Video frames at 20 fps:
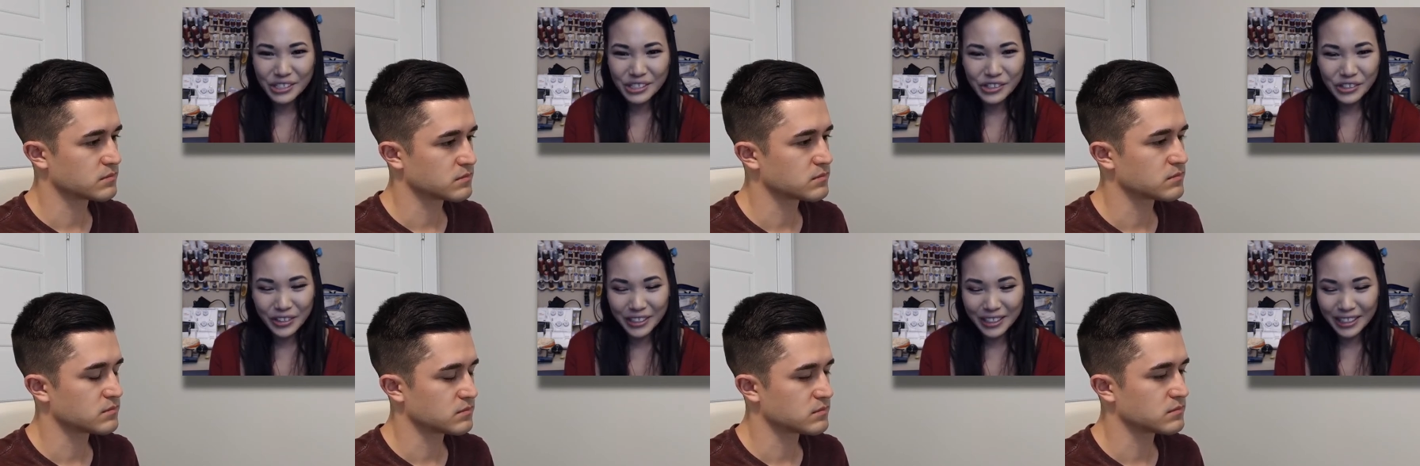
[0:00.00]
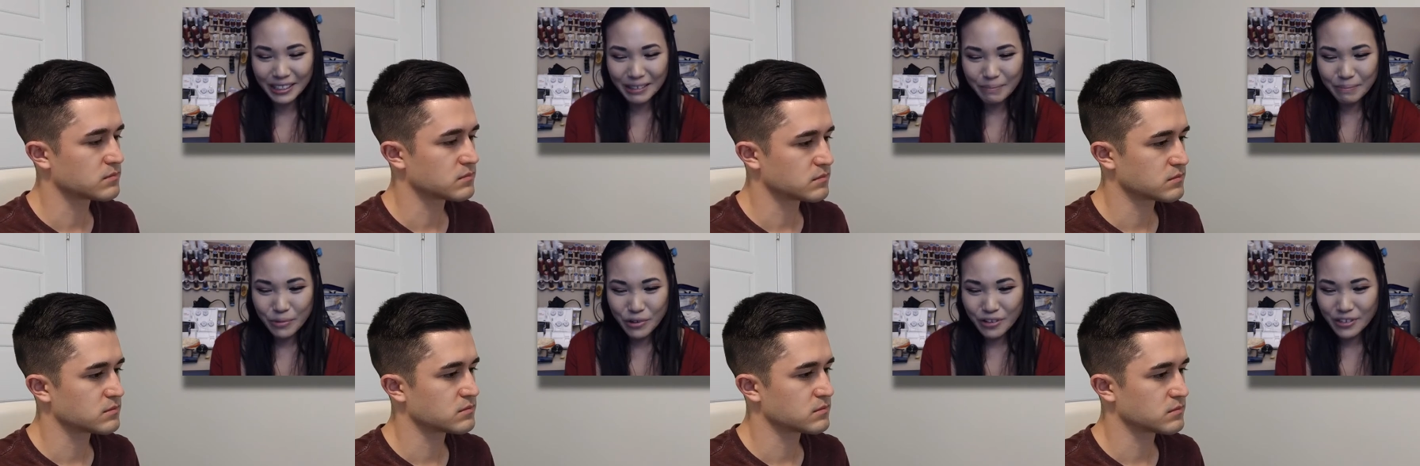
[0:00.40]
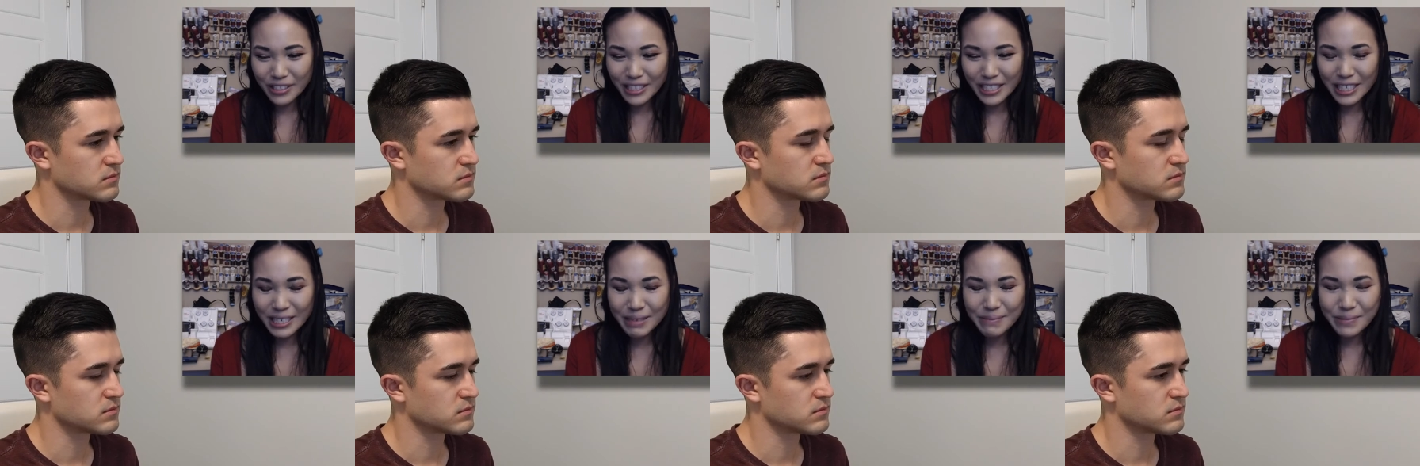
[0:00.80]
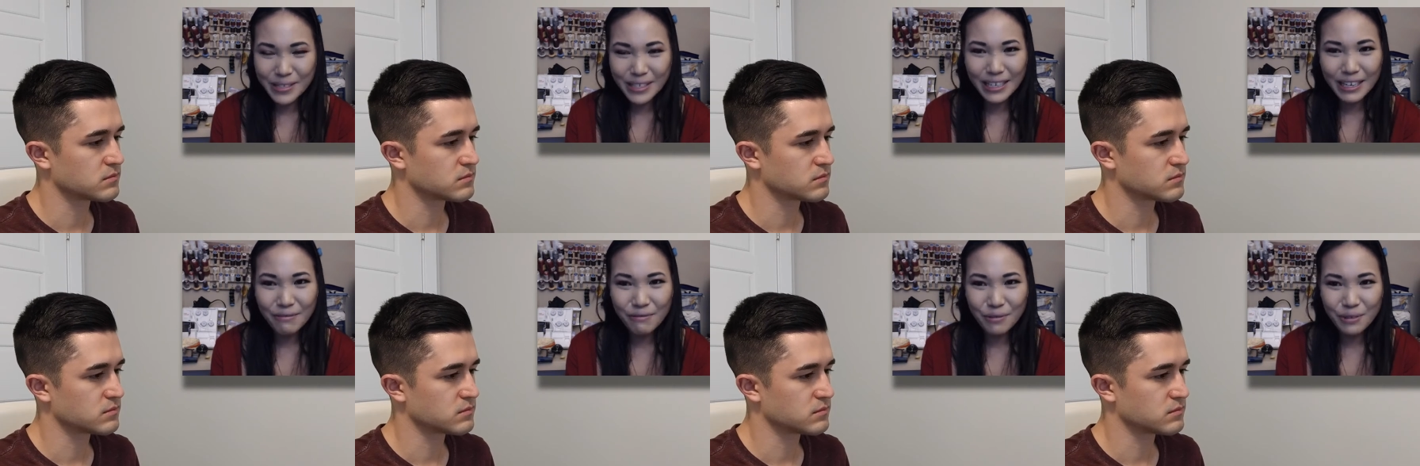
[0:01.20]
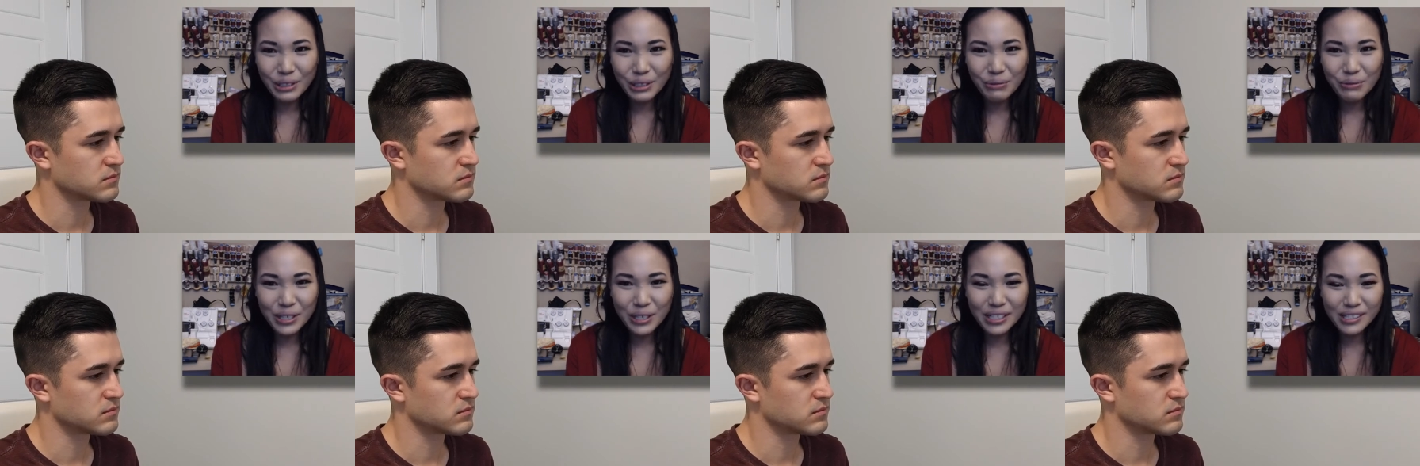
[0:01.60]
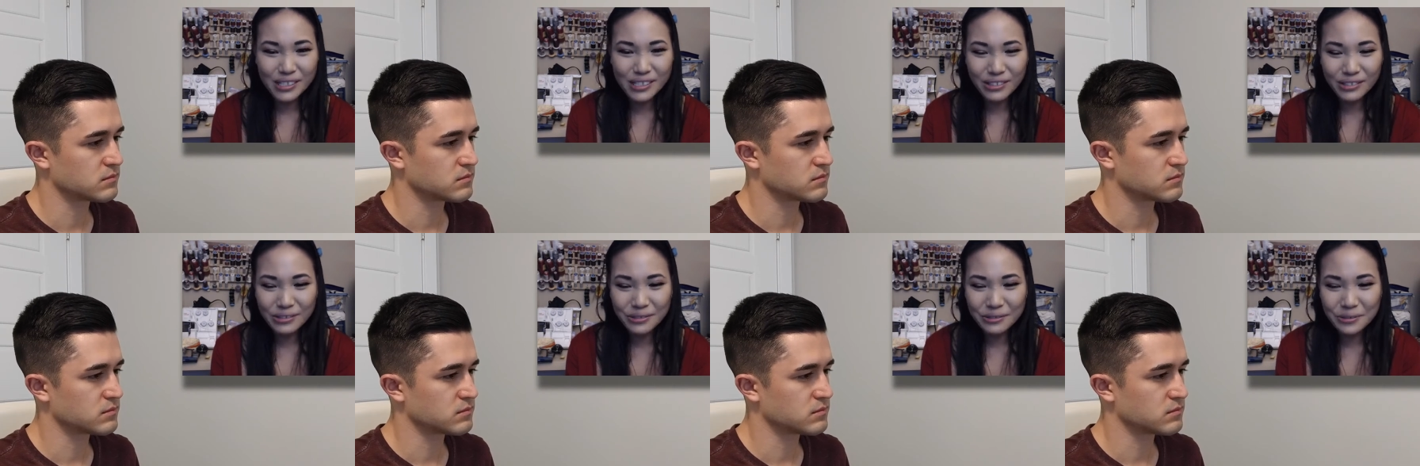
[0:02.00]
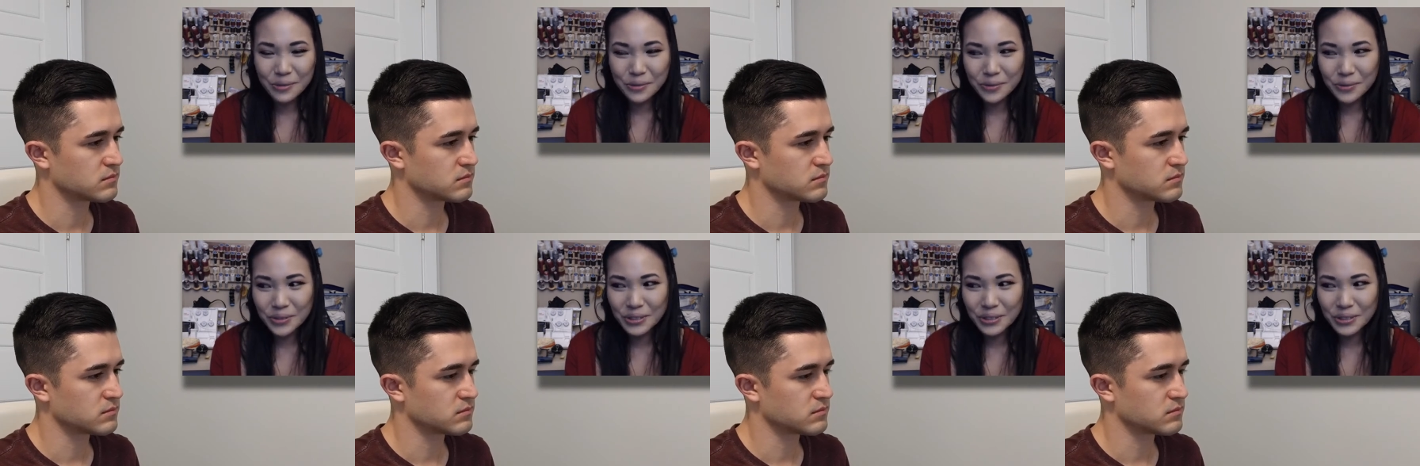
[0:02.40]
Speaker 1: looking board games and I really want to